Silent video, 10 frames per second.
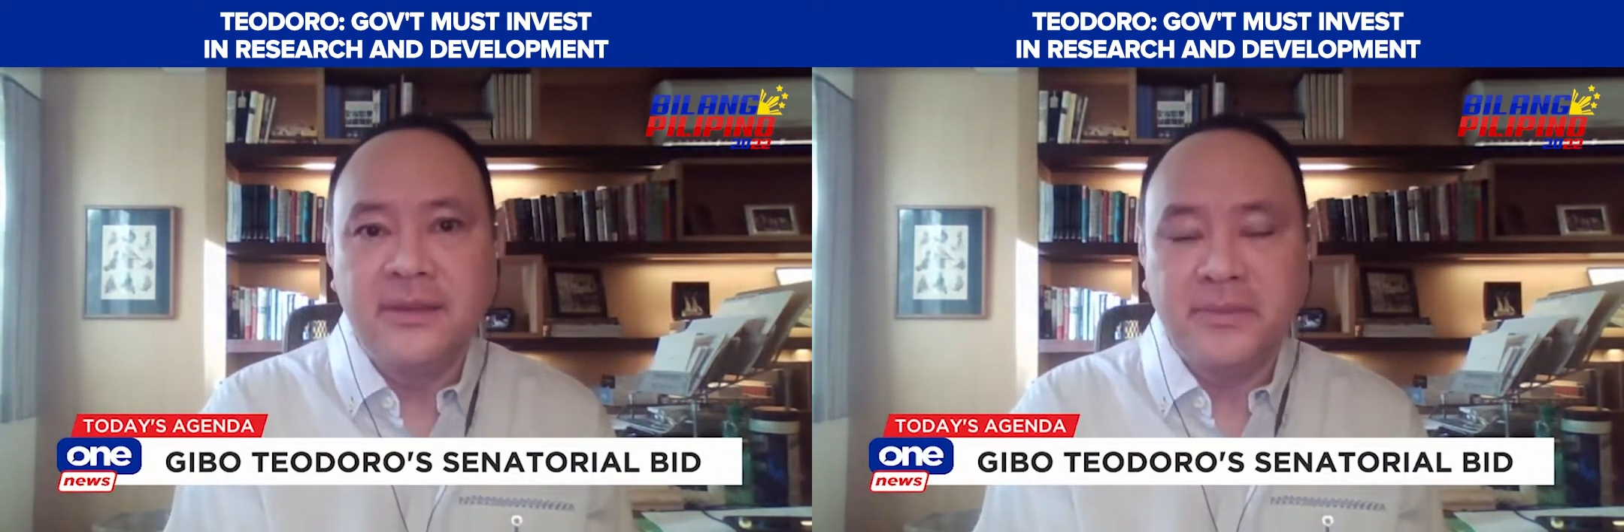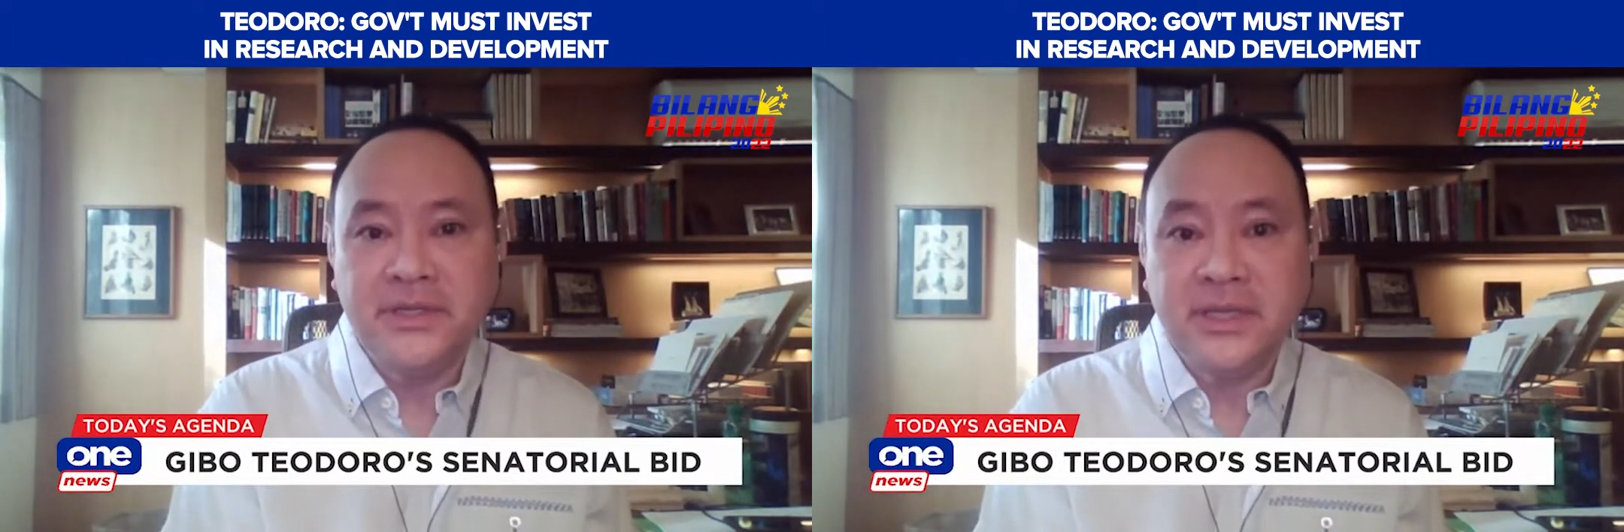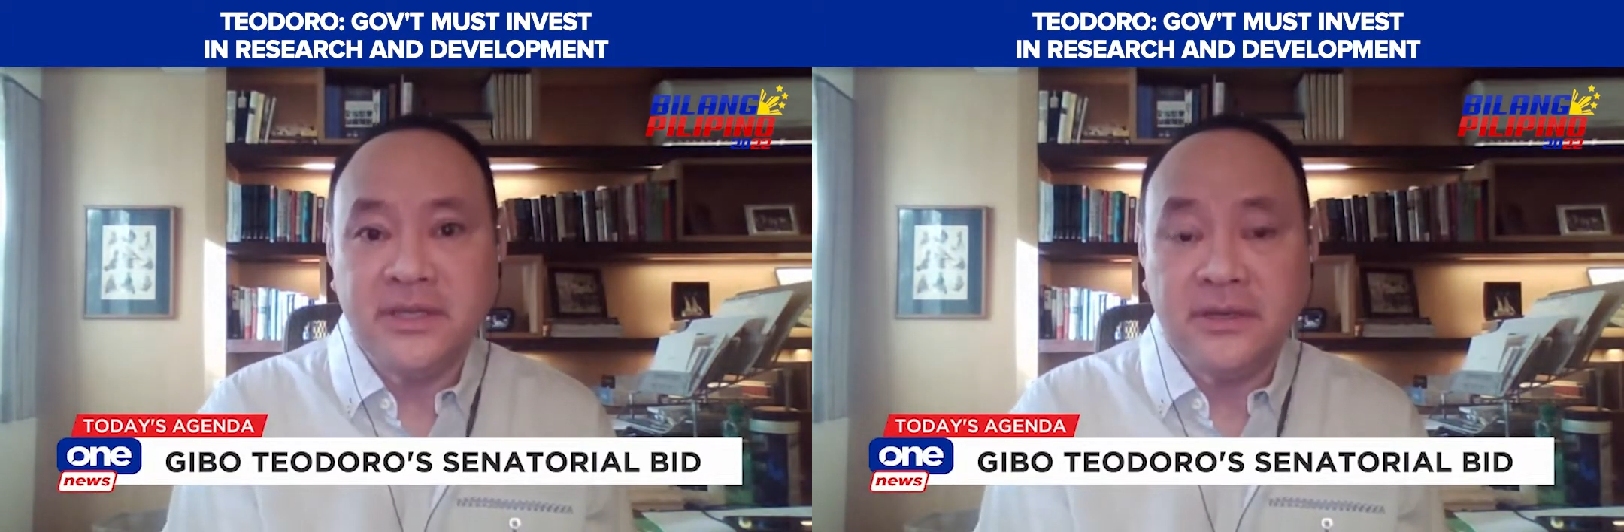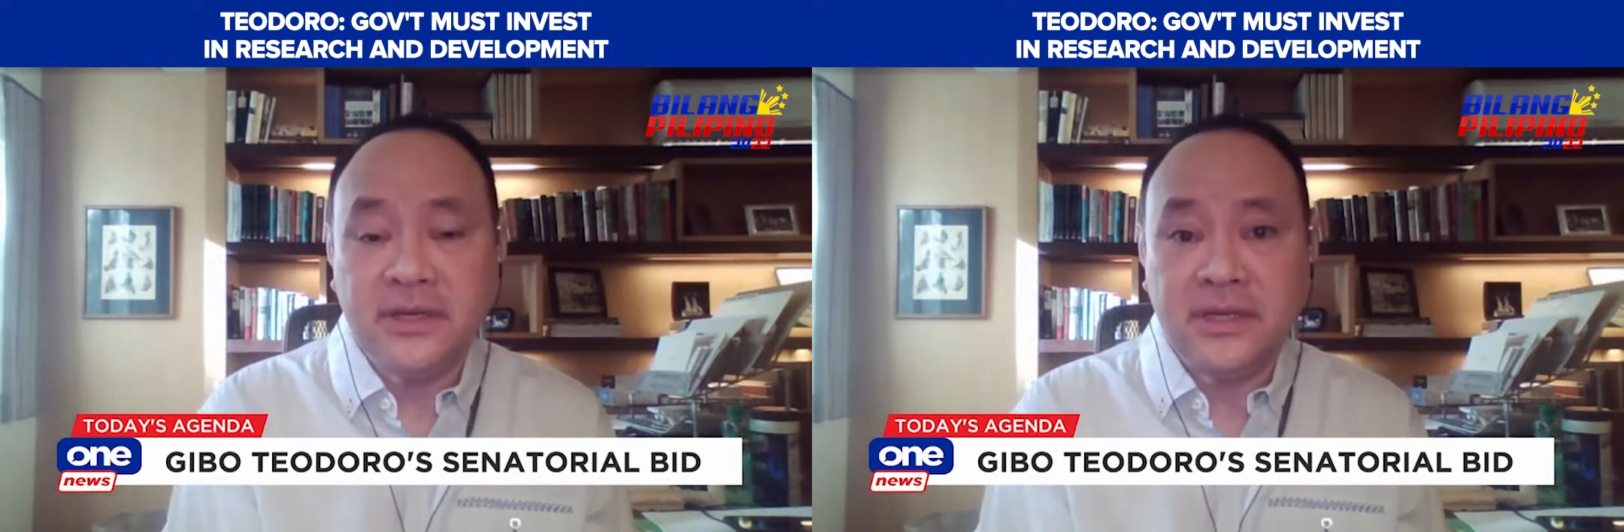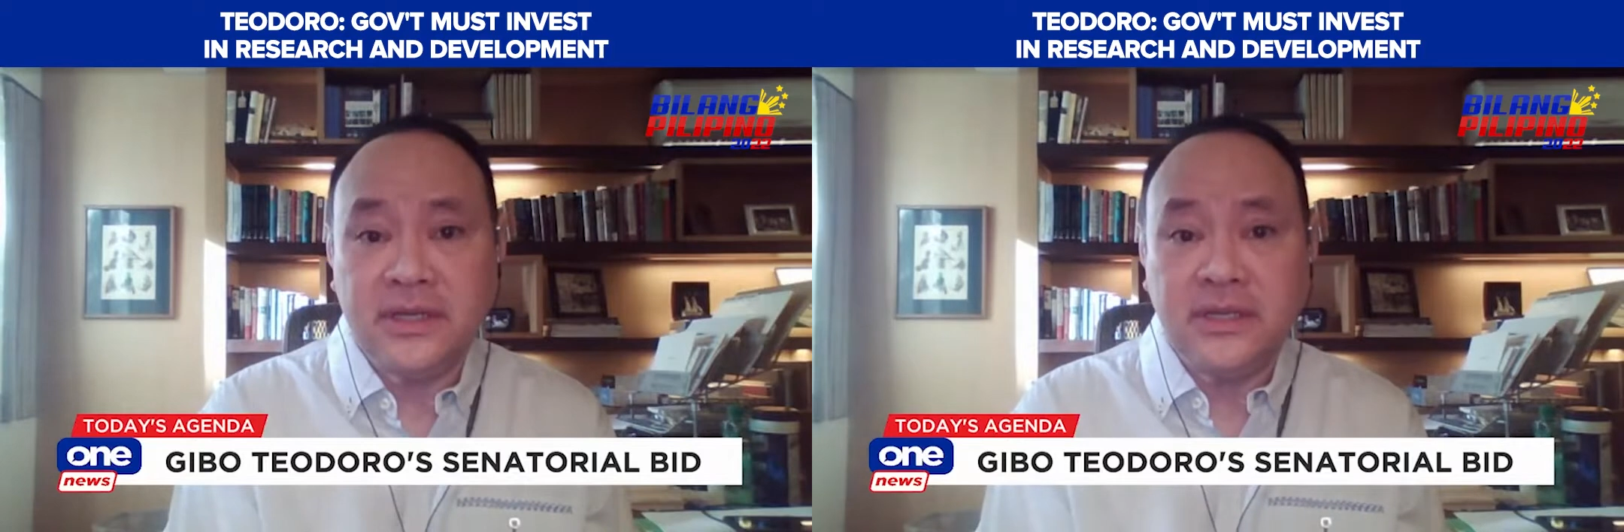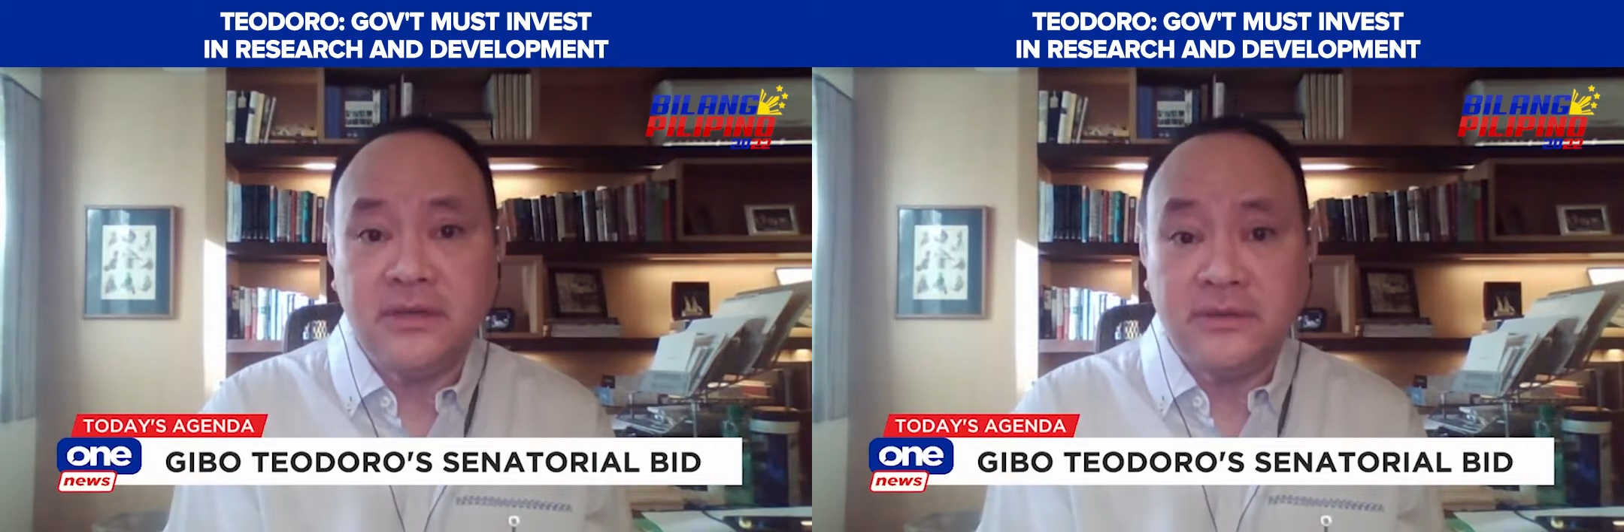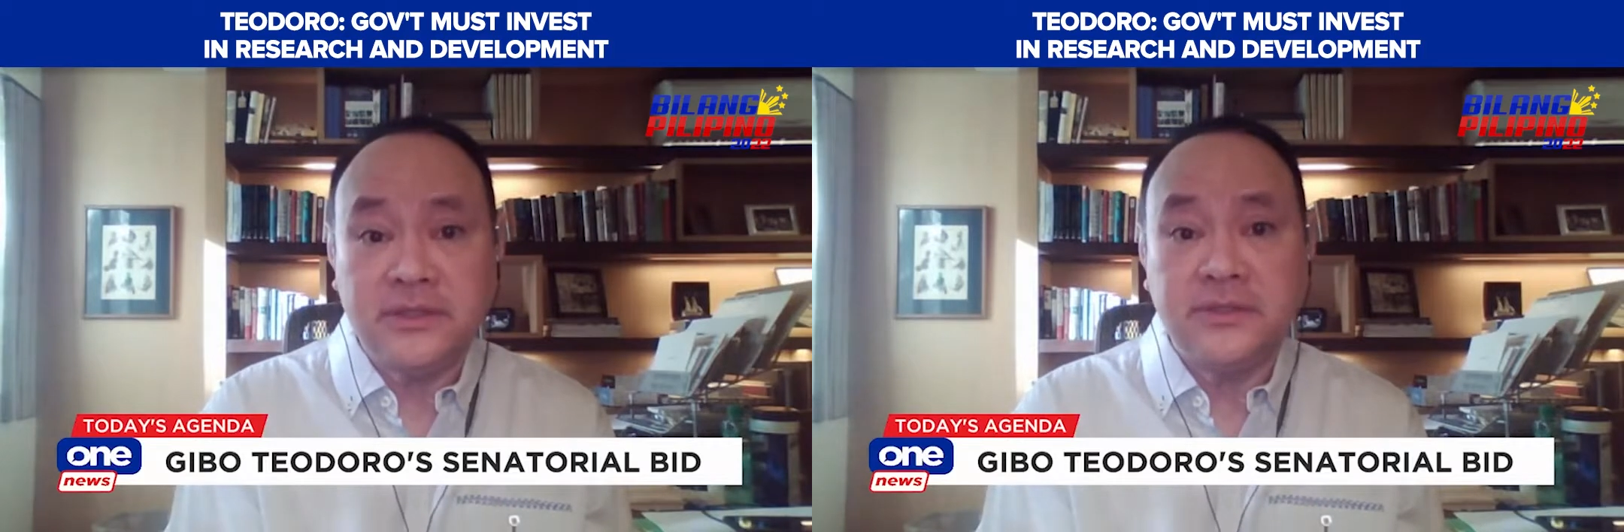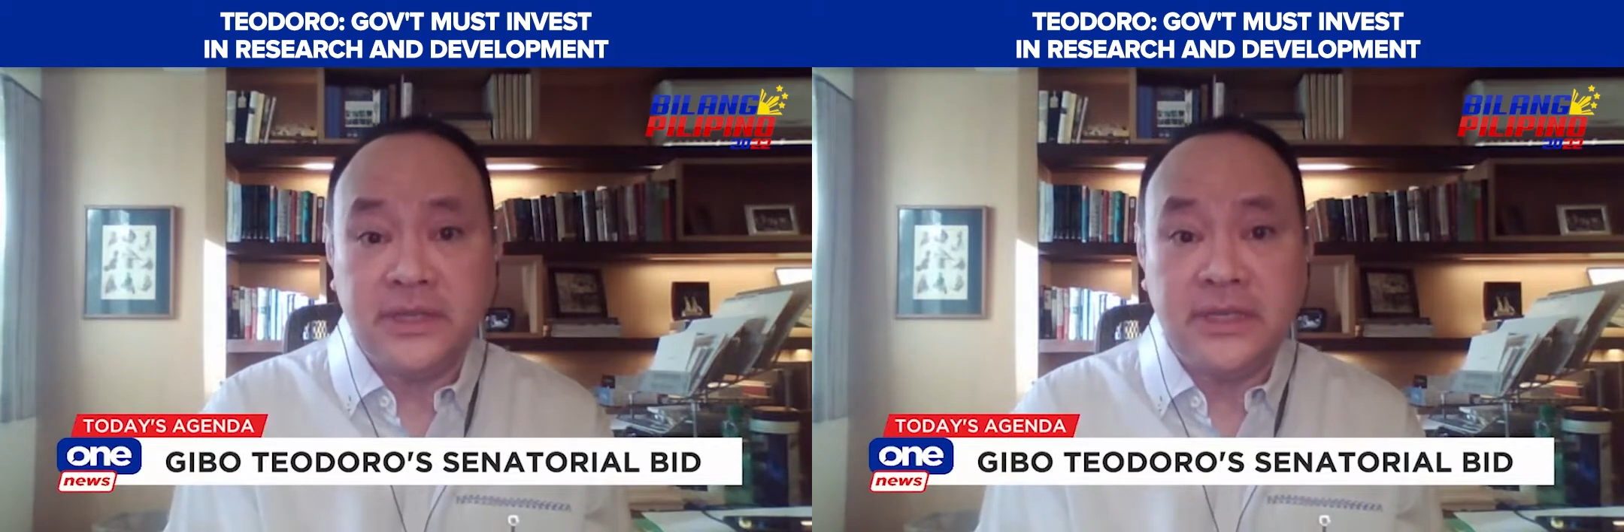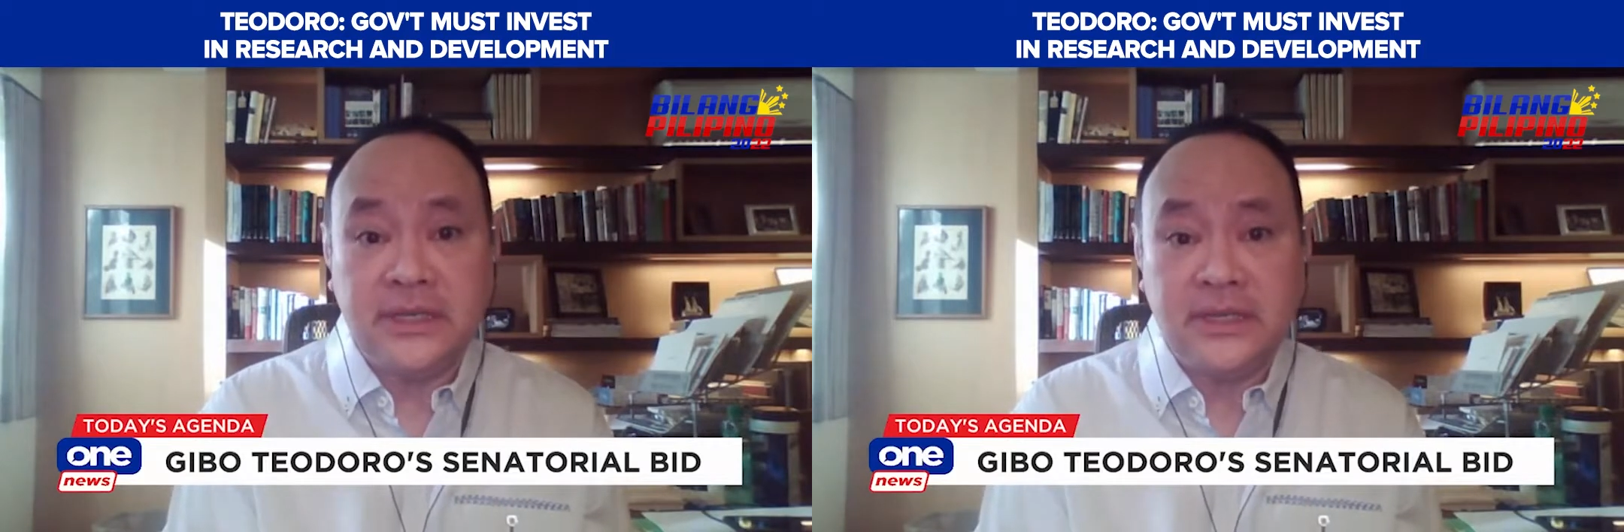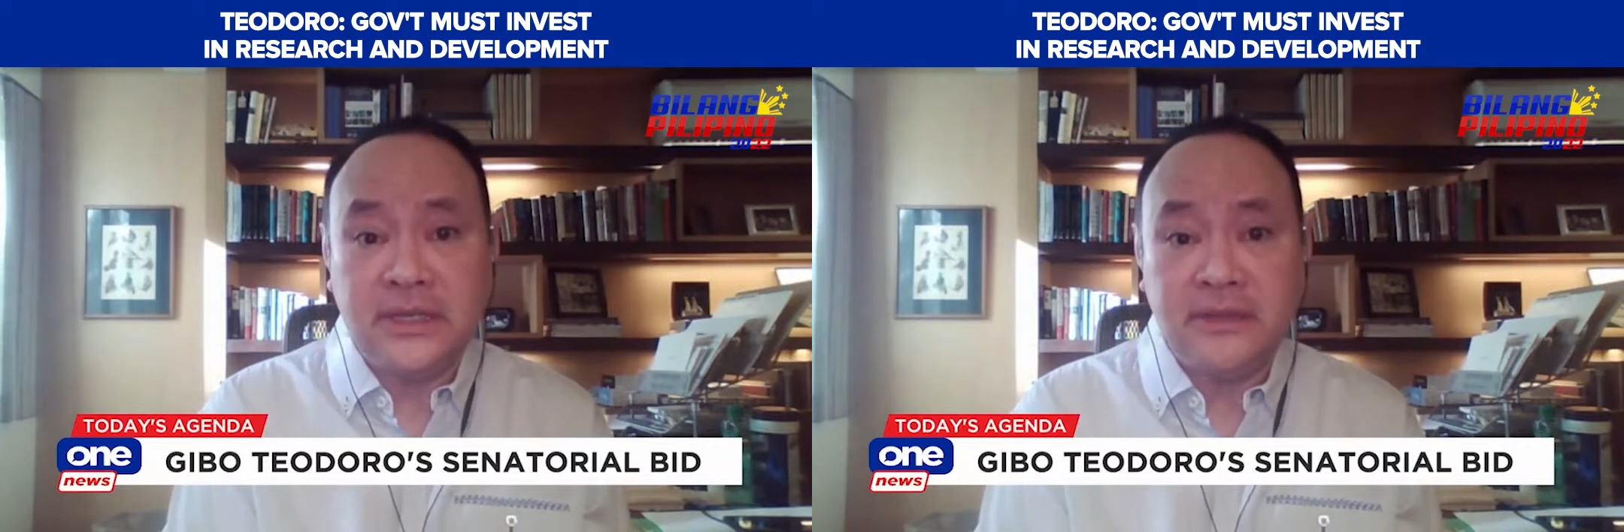particularly also in